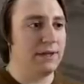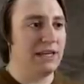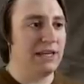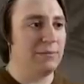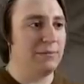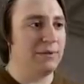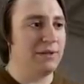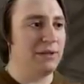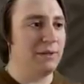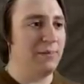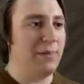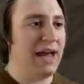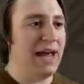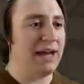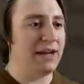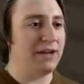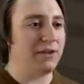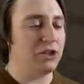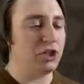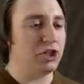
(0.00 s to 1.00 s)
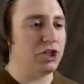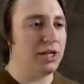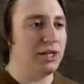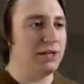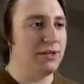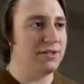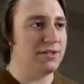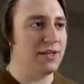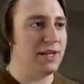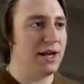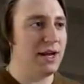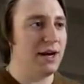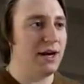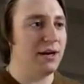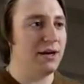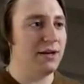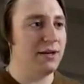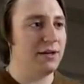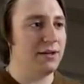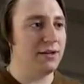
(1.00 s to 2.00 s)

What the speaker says: Get him in the back of the shins there.